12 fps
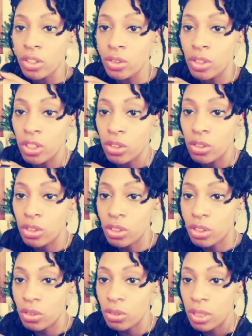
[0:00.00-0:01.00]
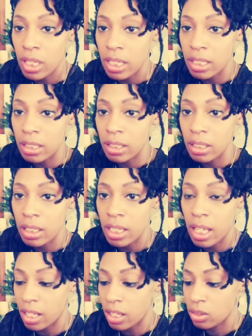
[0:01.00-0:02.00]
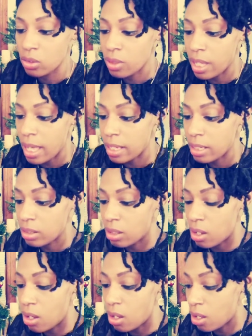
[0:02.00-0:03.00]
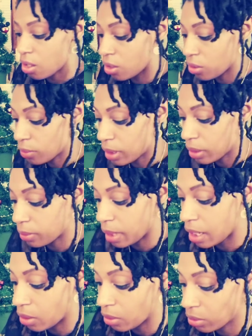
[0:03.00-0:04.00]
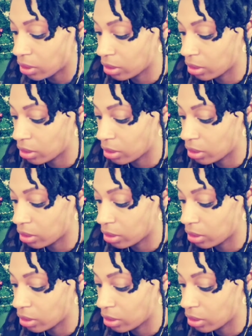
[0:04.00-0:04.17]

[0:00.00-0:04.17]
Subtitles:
you can use your glue gun and glue that all the way around.